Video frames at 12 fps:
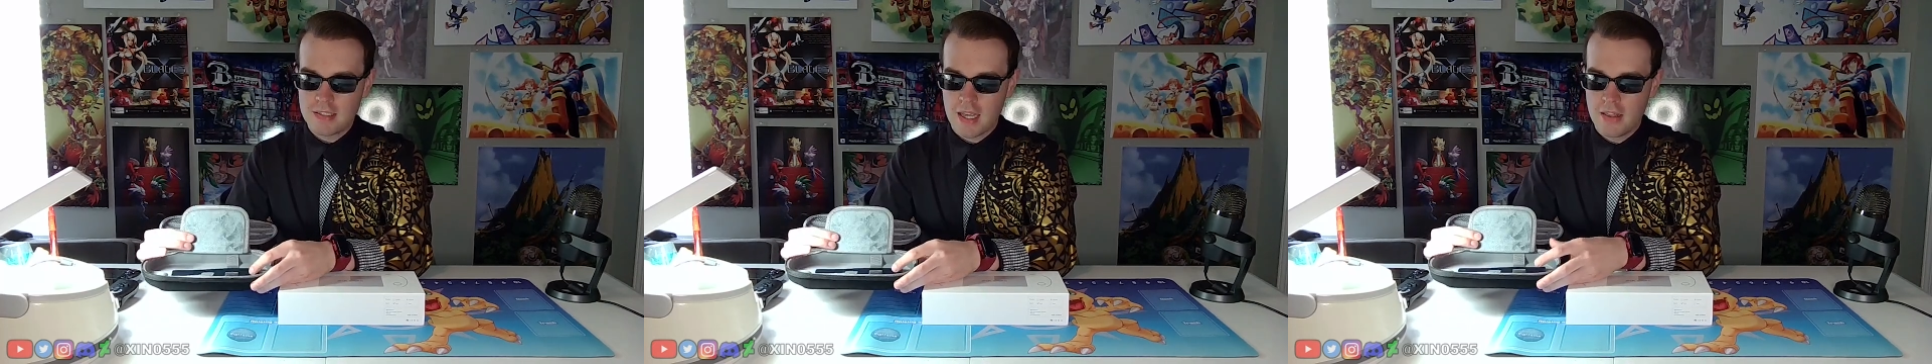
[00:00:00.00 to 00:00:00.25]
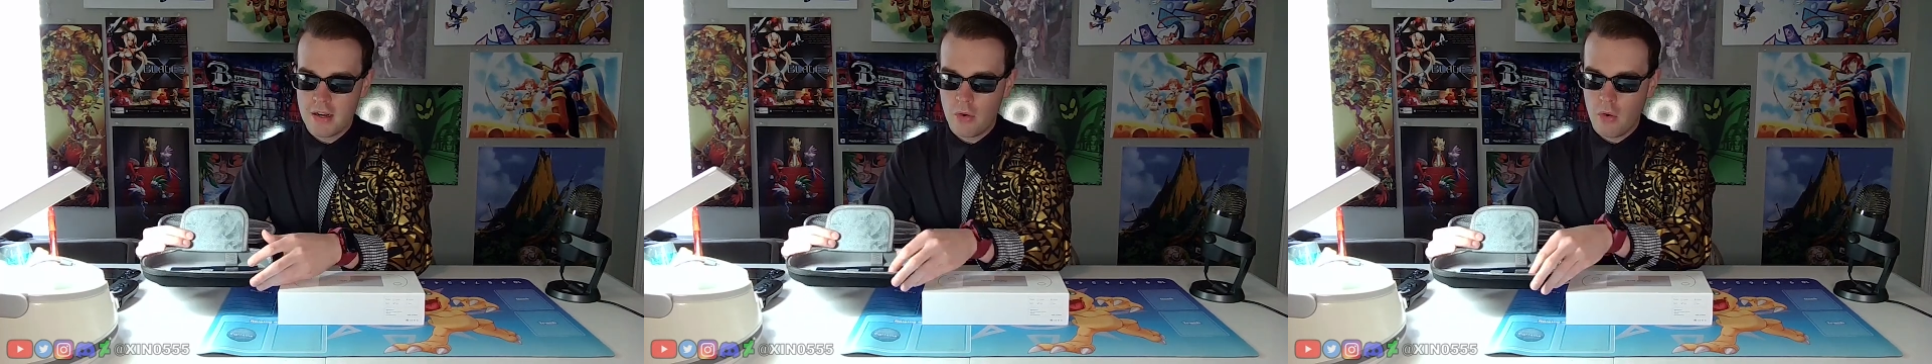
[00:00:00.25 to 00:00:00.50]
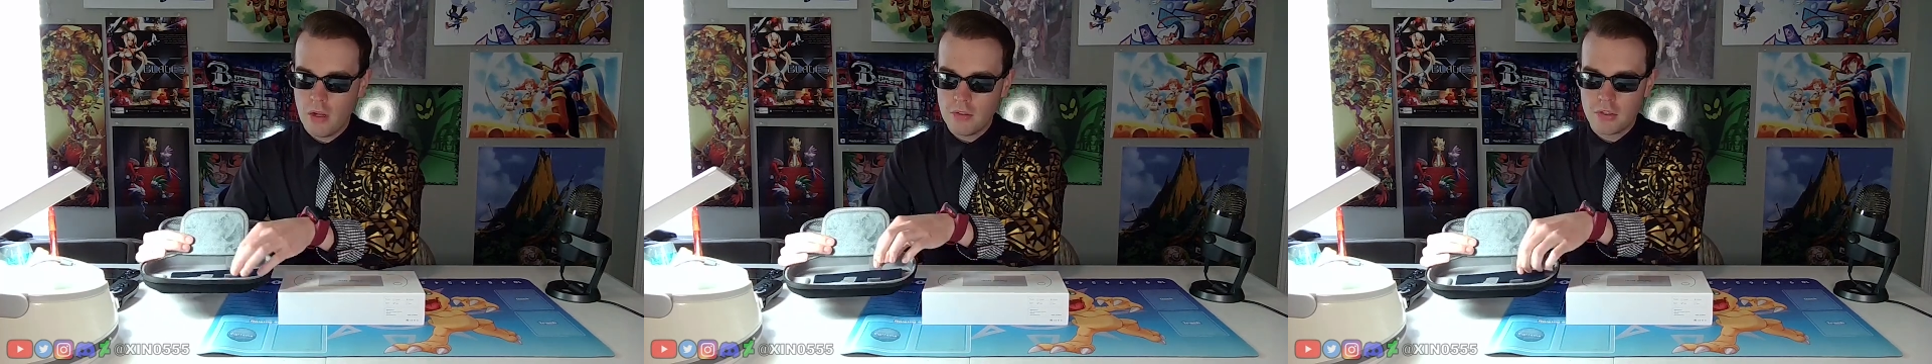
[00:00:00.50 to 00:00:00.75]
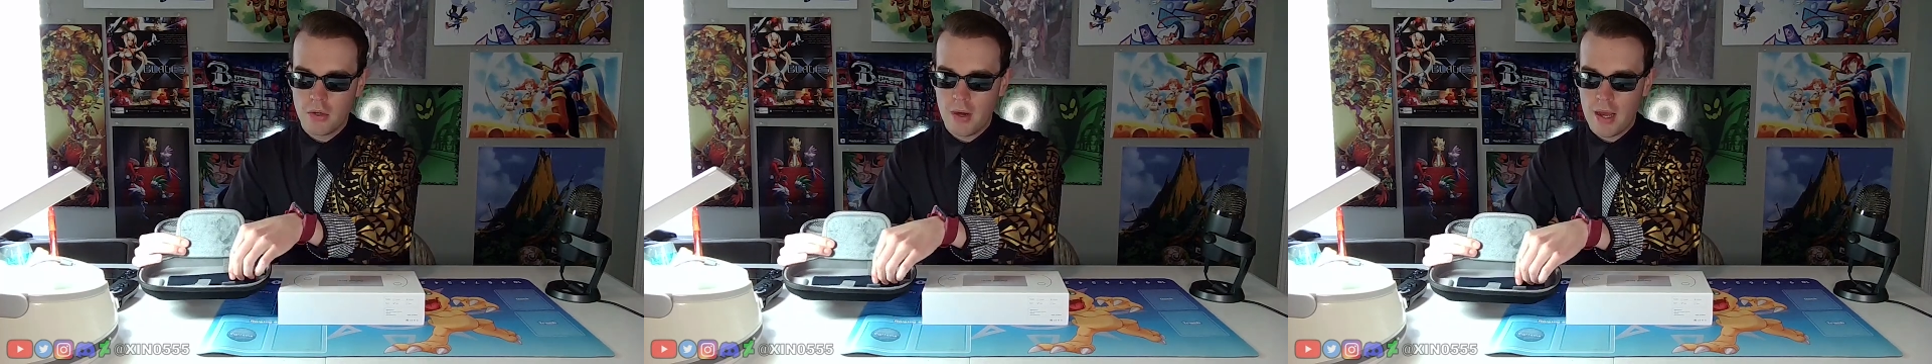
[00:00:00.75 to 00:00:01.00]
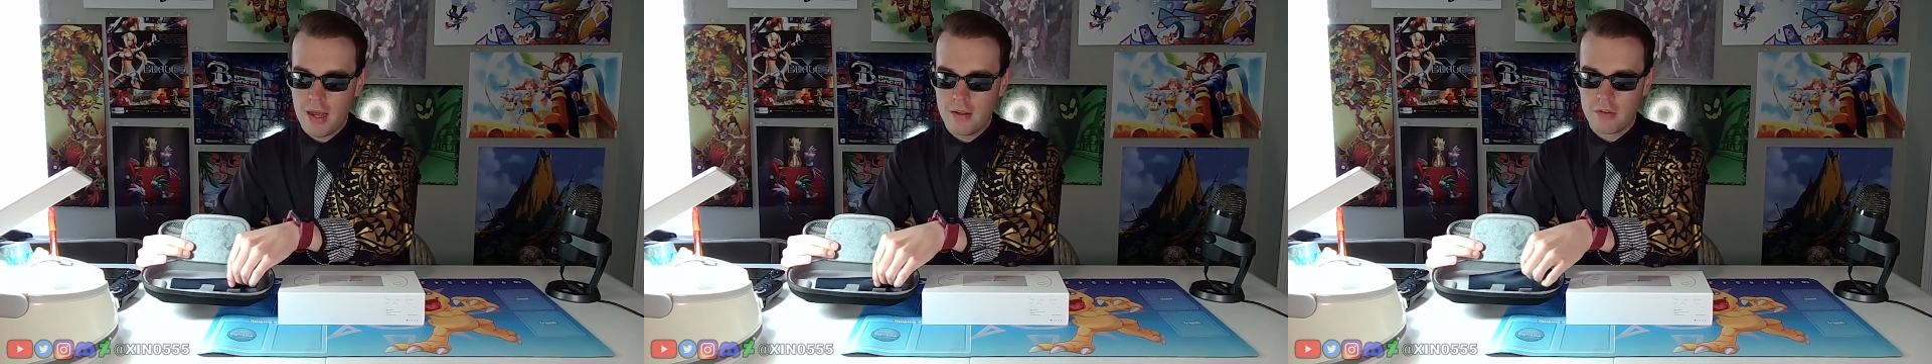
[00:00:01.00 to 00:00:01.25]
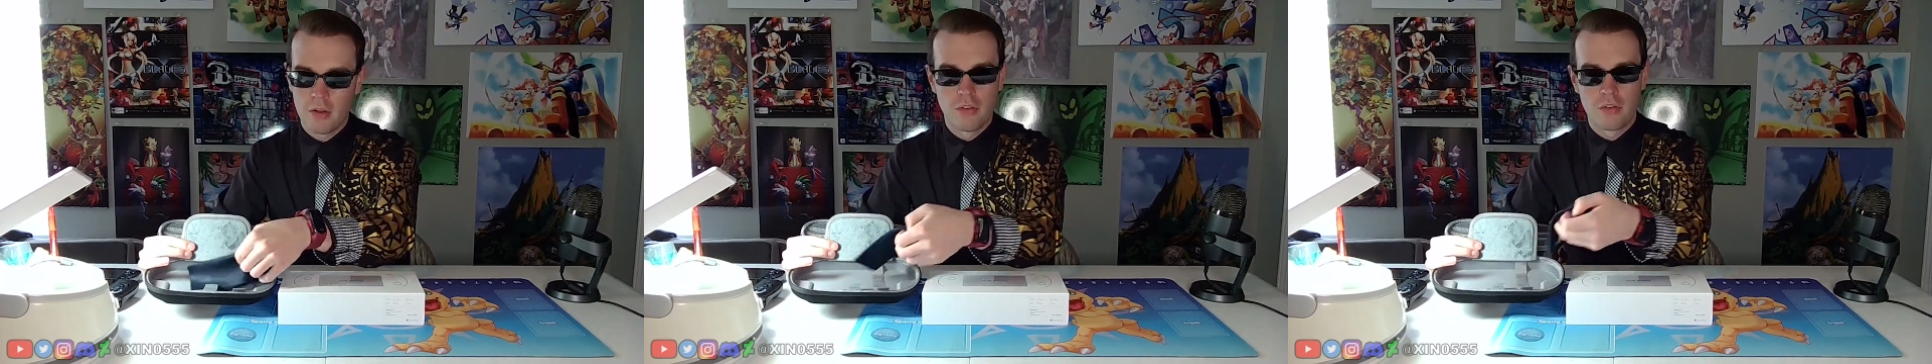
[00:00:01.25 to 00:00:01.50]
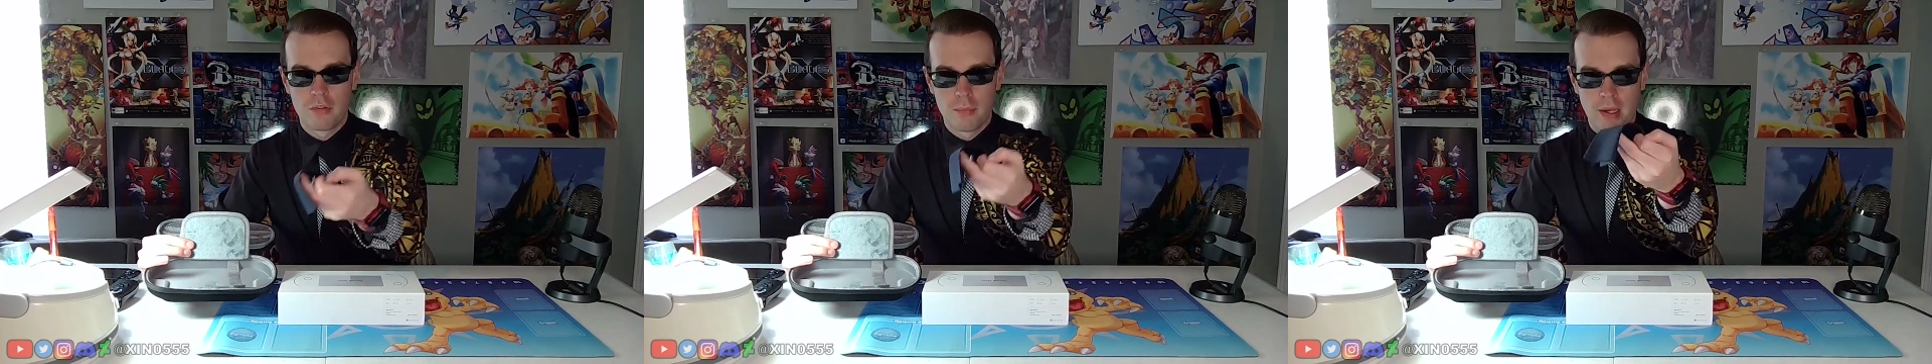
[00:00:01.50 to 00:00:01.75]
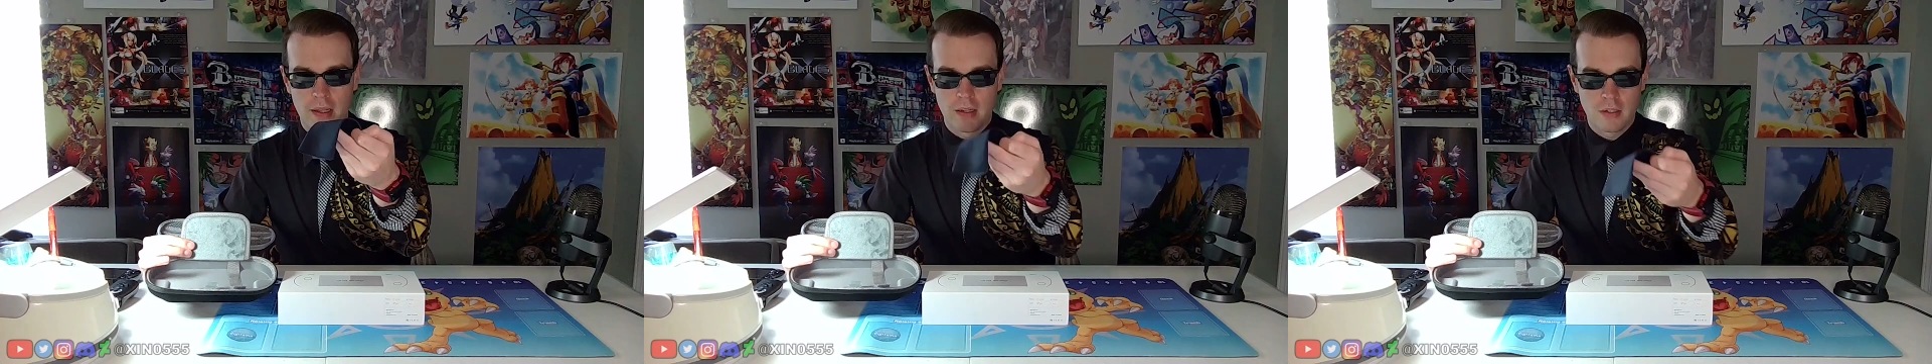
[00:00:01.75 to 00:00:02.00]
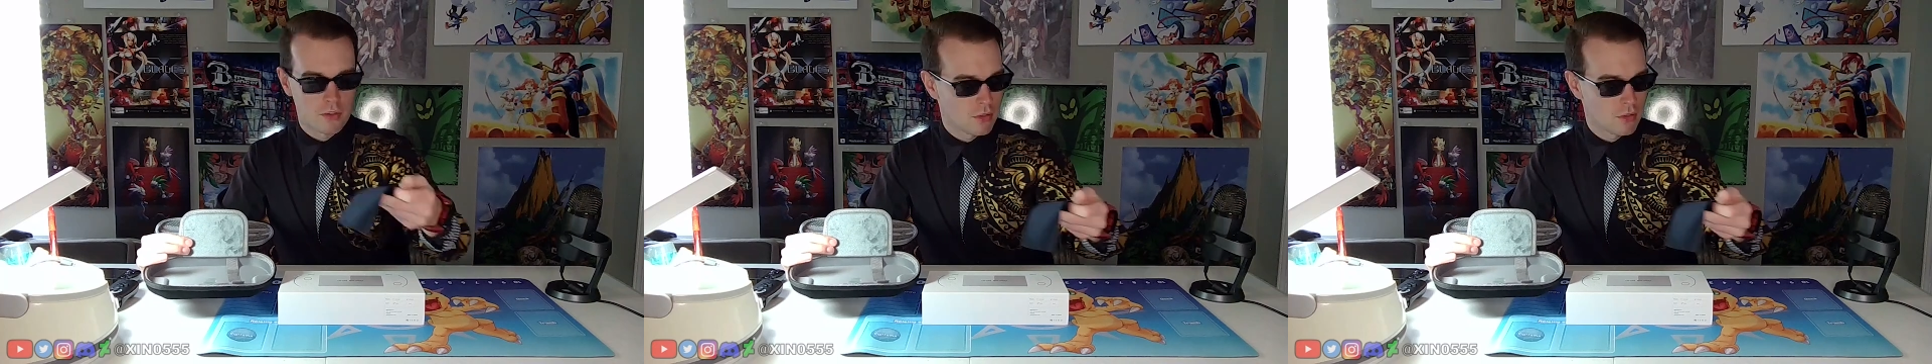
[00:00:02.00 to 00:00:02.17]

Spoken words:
and then it also has, oh, this is my like